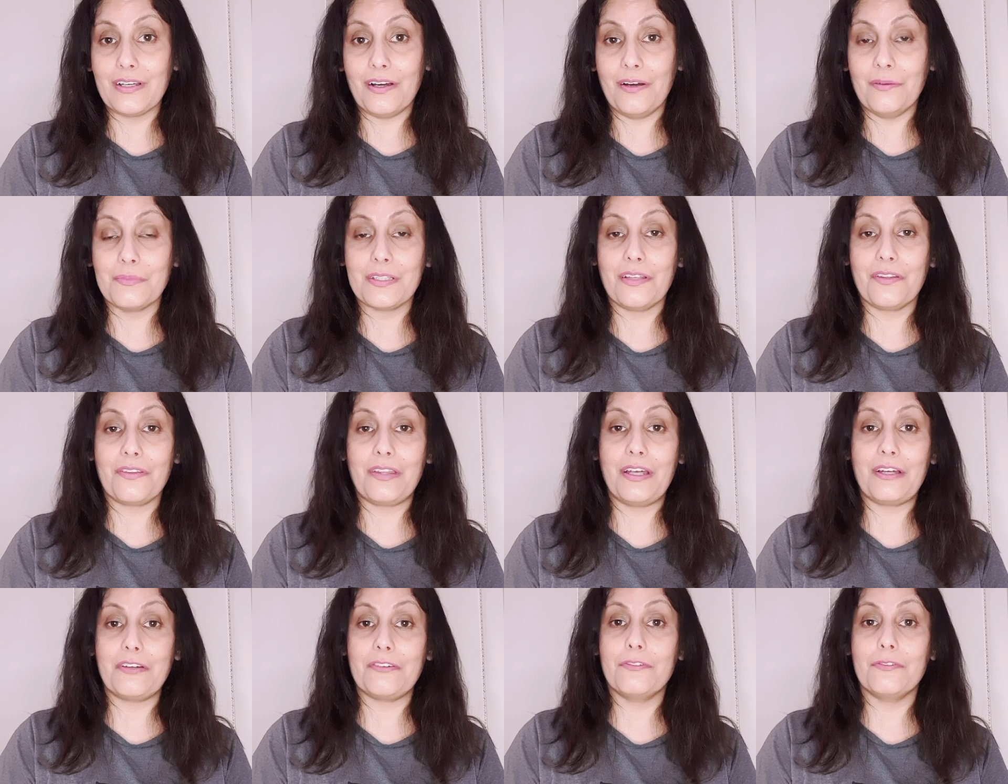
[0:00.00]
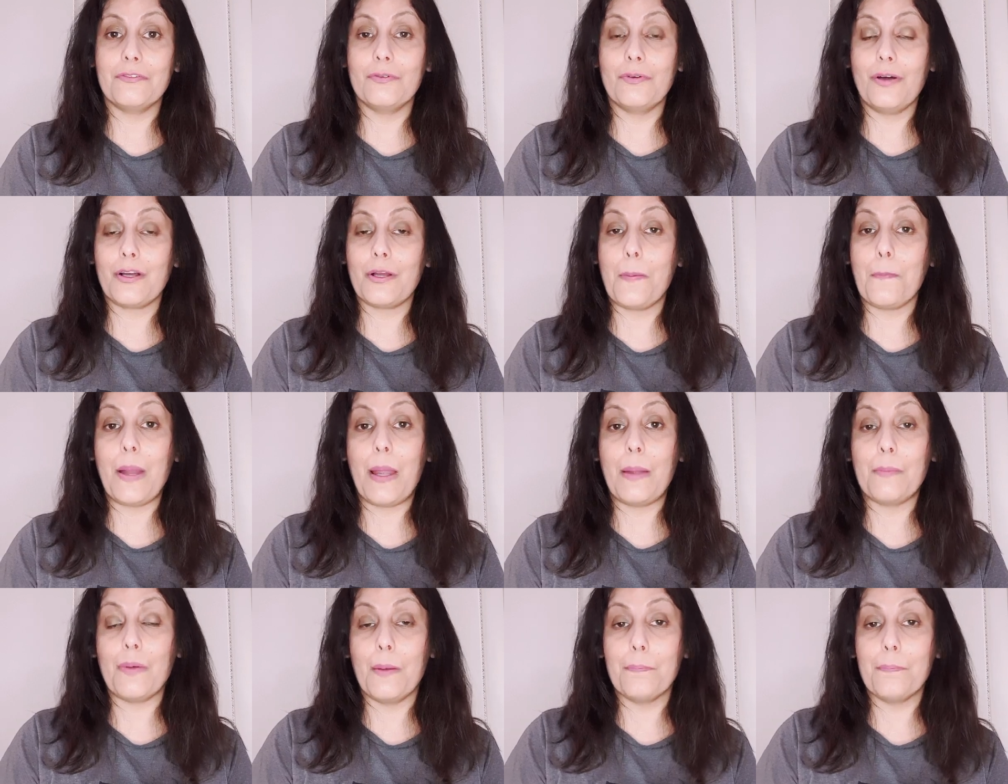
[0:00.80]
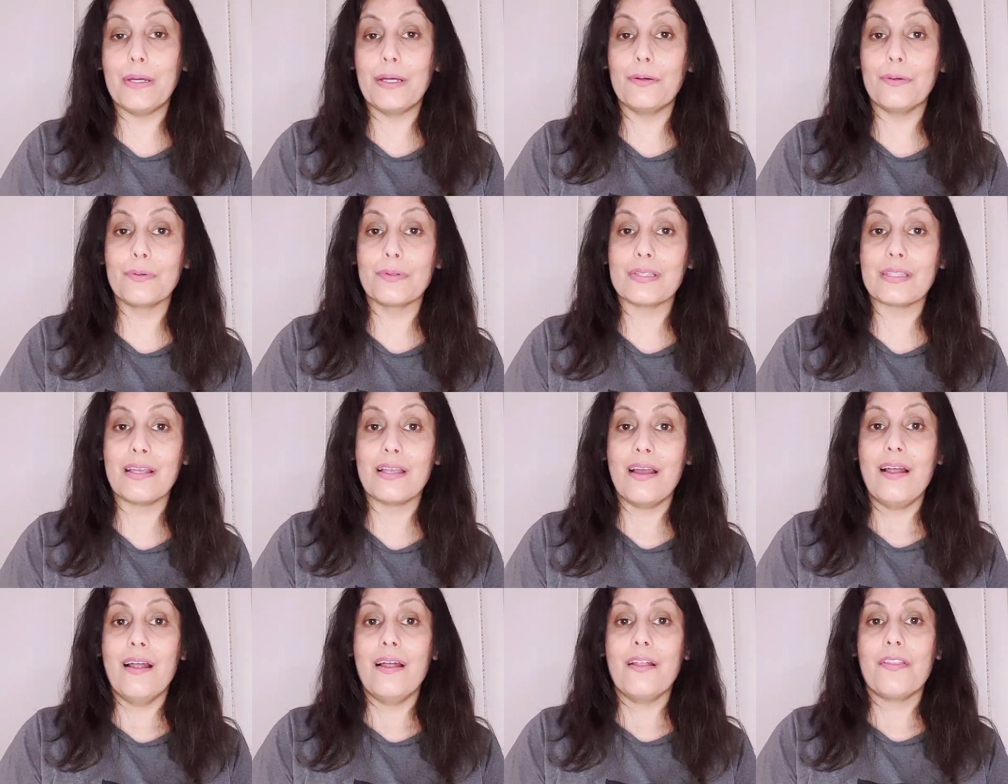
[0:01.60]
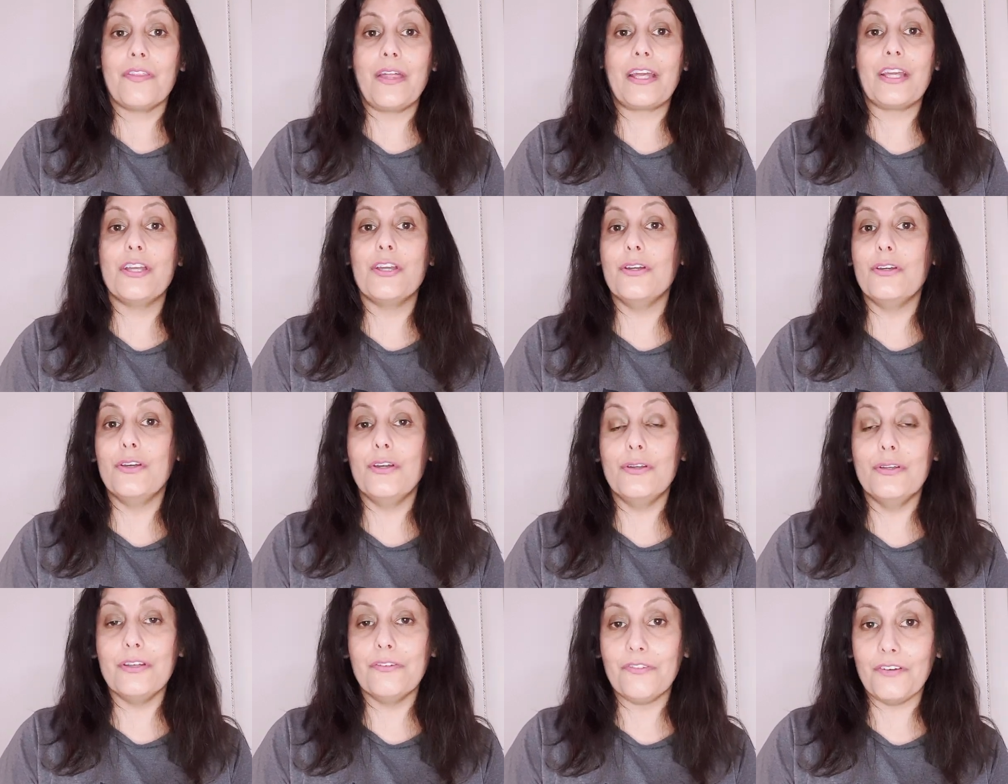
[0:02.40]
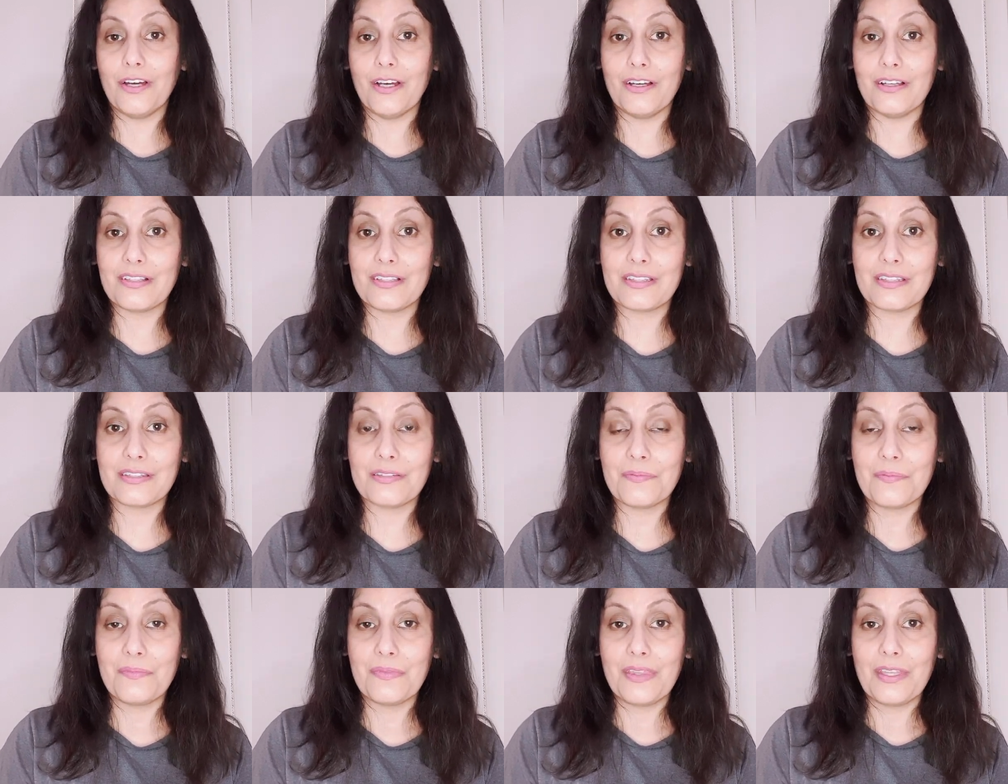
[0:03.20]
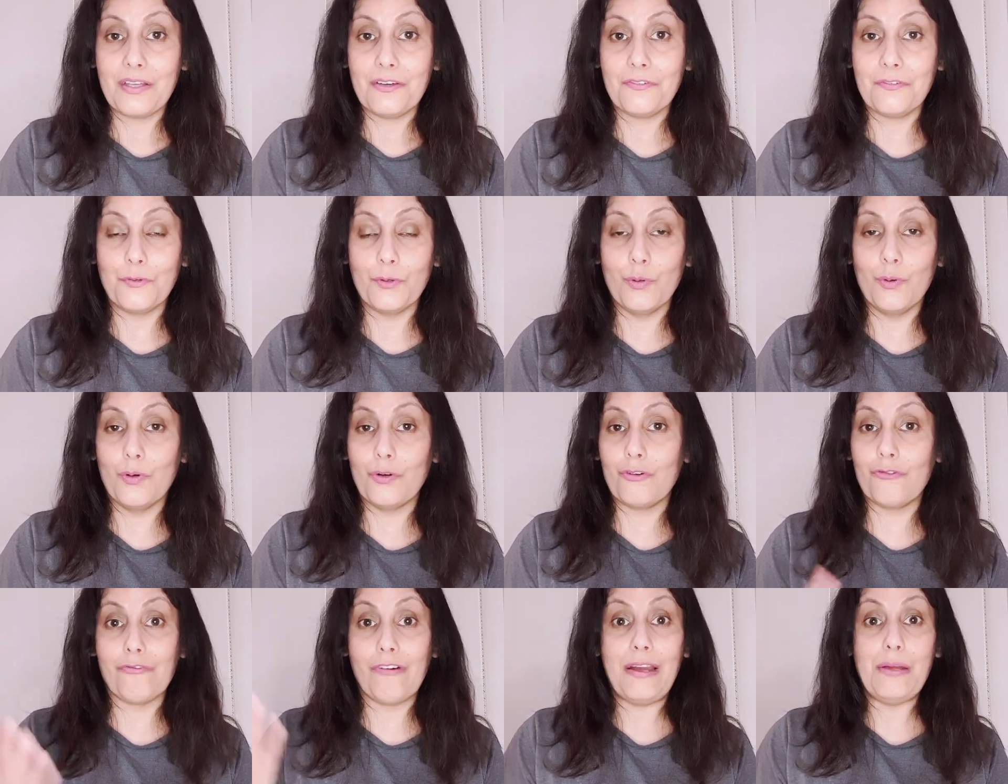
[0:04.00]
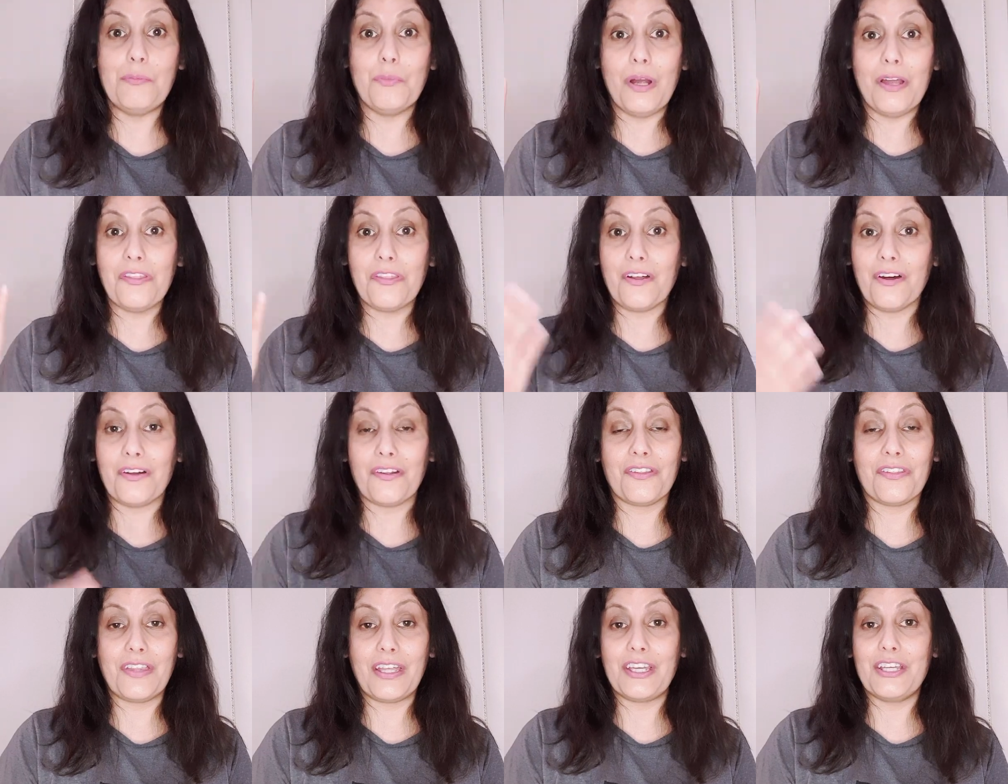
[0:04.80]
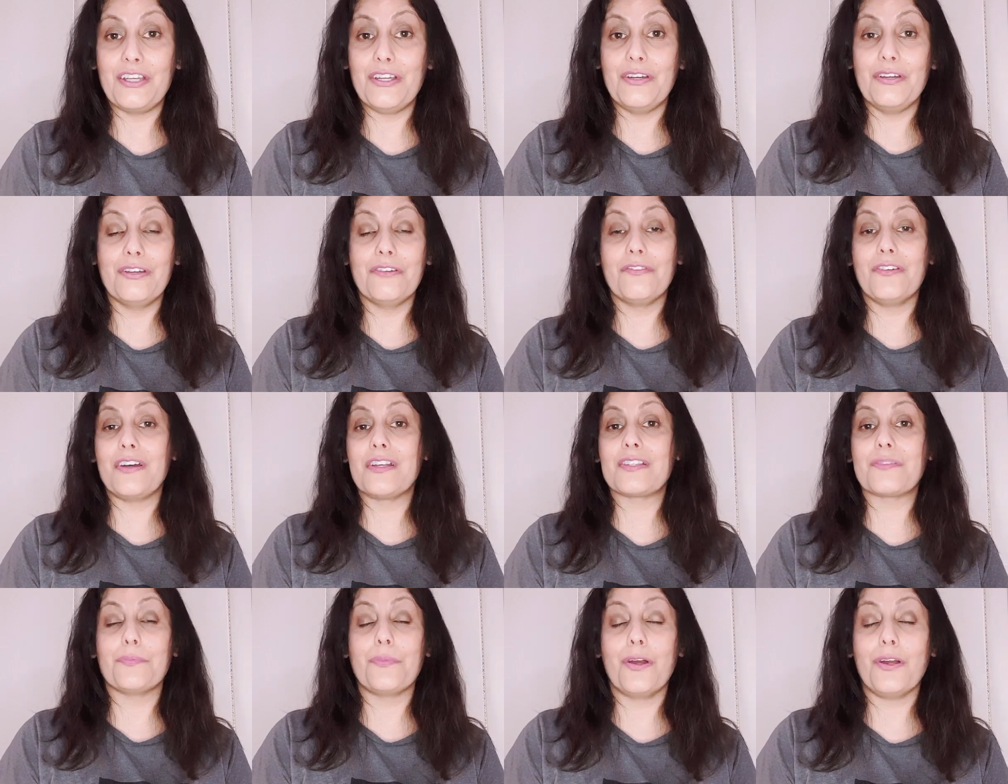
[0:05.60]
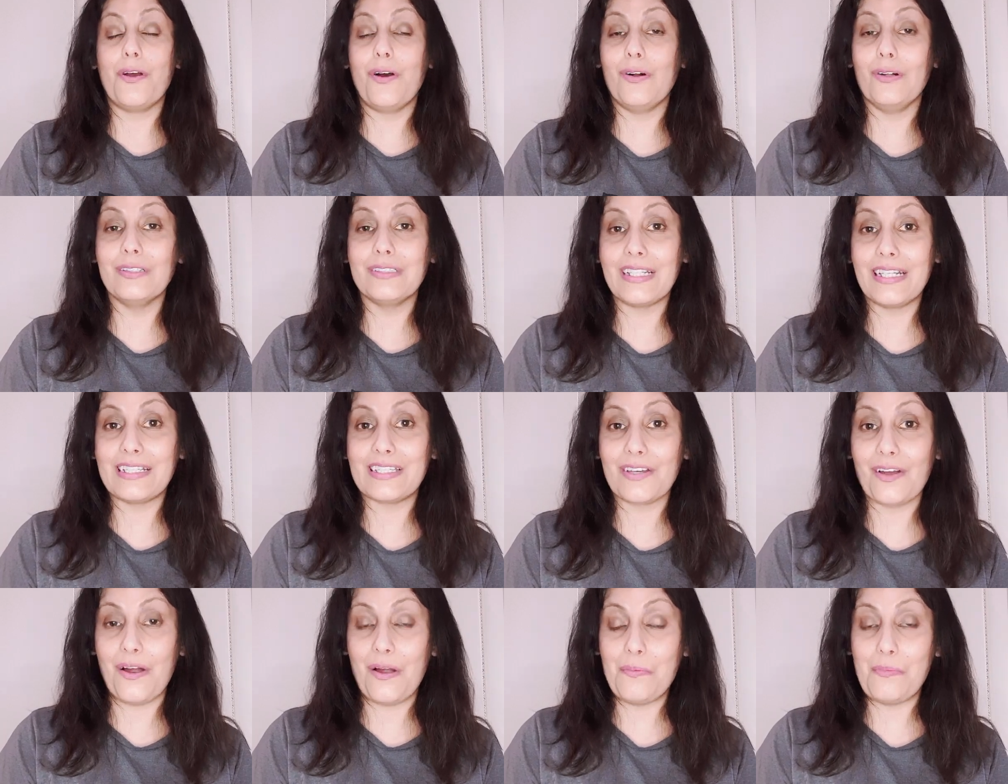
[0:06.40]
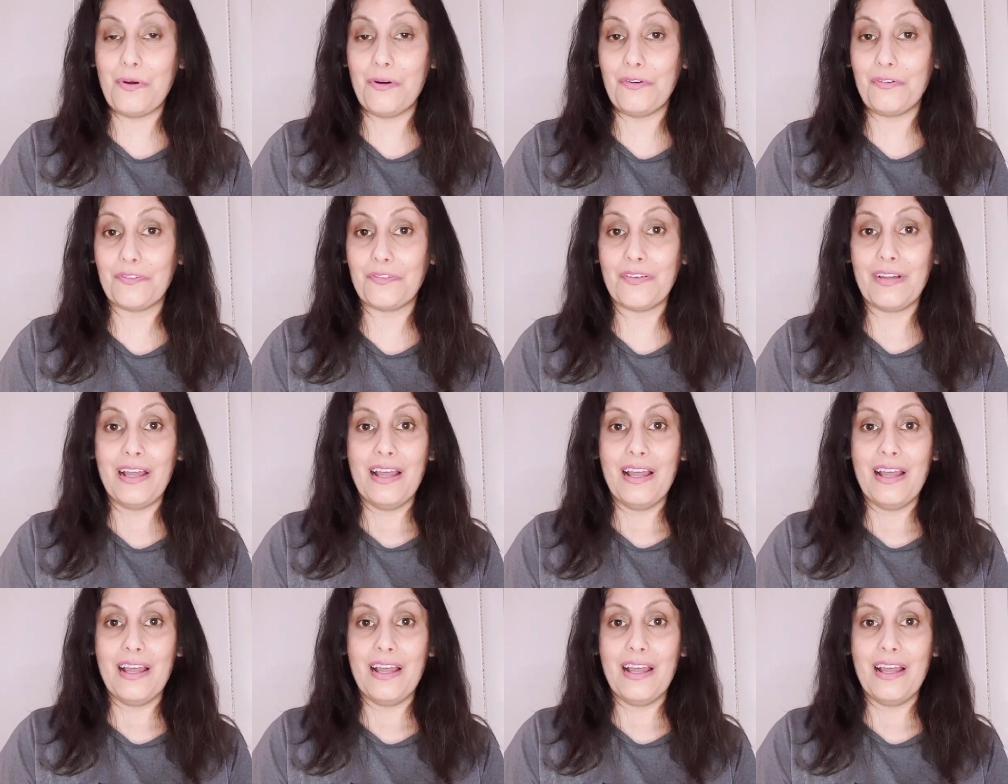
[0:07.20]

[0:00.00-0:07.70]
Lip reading: I'm so thankful I can pay my bills. Thank you, universe, for great weather. Thank you, universe, for my holiday time off.